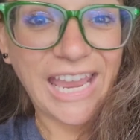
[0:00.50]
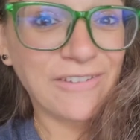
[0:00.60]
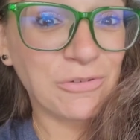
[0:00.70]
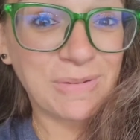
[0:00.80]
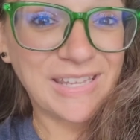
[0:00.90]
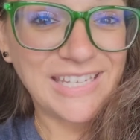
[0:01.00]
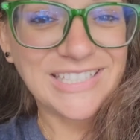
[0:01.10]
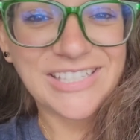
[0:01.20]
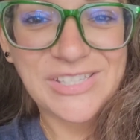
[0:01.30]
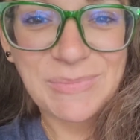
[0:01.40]
Hey everybody,
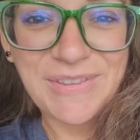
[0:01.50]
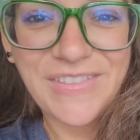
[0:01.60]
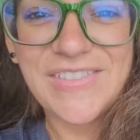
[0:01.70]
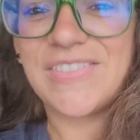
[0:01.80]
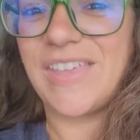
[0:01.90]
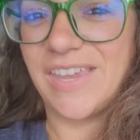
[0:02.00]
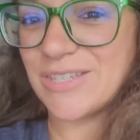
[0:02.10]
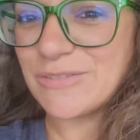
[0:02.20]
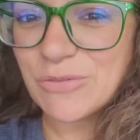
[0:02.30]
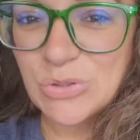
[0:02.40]
it's Elizabeth and
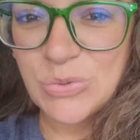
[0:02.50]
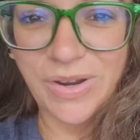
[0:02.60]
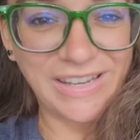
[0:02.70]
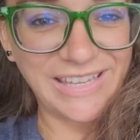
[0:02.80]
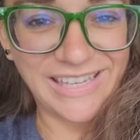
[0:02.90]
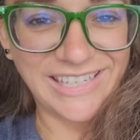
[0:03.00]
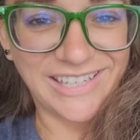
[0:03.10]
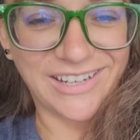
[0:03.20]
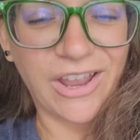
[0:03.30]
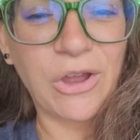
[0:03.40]
thanks for joining
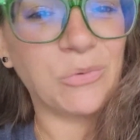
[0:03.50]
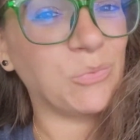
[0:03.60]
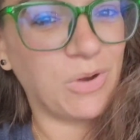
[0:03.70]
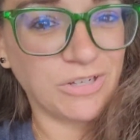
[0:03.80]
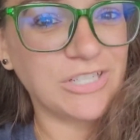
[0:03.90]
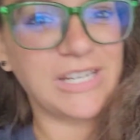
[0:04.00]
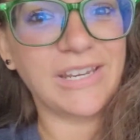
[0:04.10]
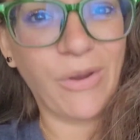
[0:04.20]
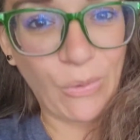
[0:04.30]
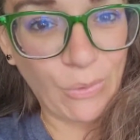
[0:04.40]
in on
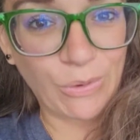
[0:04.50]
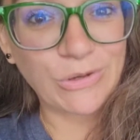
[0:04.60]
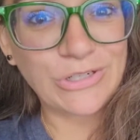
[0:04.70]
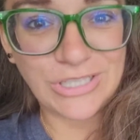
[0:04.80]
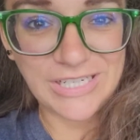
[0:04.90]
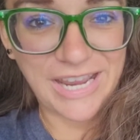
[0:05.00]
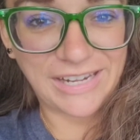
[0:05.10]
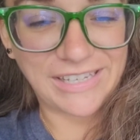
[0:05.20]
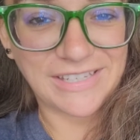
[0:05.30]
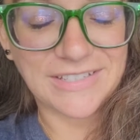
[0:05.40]
watching our
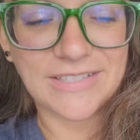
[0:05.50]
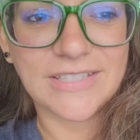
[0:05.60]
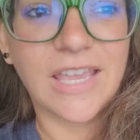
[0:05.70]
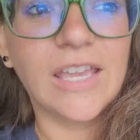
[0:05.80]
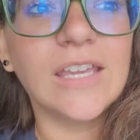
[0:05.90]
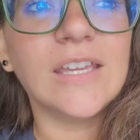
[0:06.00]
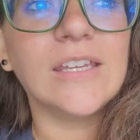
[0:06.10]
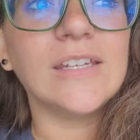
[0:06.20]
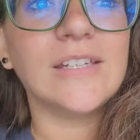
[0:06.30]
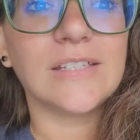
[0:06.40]
shenanigans.
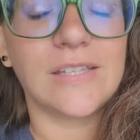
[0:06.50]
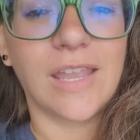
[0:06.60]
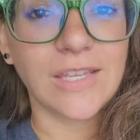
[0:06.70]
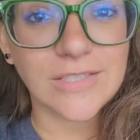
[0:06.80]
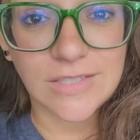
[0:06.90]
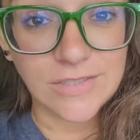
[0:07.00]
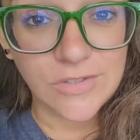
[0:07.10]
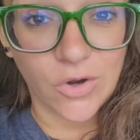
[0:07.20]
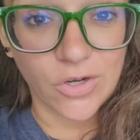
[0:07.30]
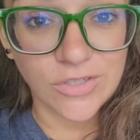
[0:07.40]
Today is the
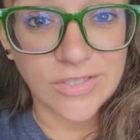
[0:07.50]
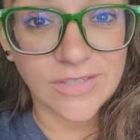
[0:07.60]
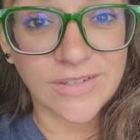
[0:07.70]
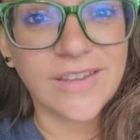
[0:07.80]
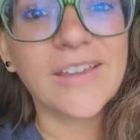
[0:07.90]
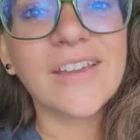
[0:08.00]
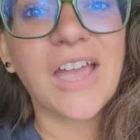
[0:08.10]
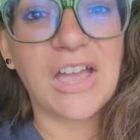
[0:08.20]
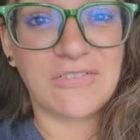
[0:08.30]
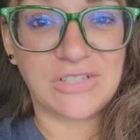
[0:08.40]
start
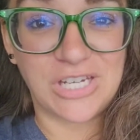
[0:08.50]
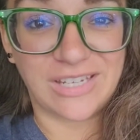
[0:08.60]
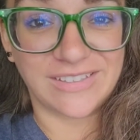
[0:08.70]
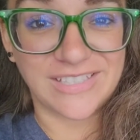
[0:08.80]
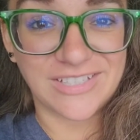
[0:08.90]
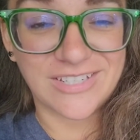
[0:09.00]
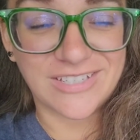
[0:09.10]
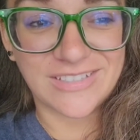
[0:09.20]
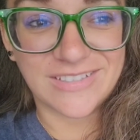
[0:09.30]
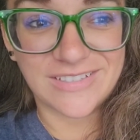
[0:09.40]
of a
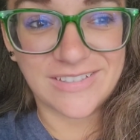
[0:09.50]
challenge,